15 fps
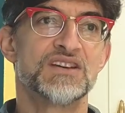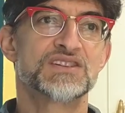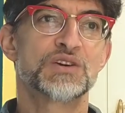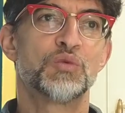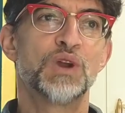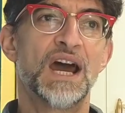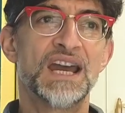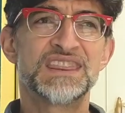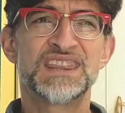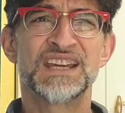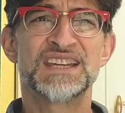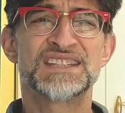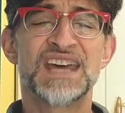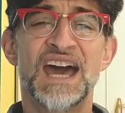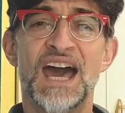So what I
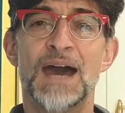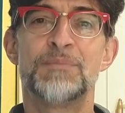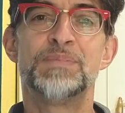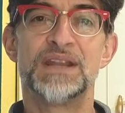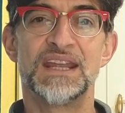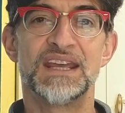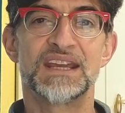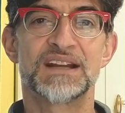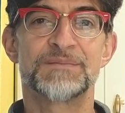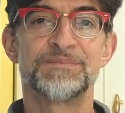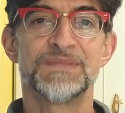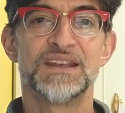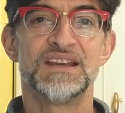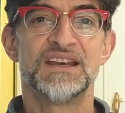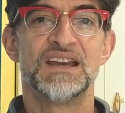think is happening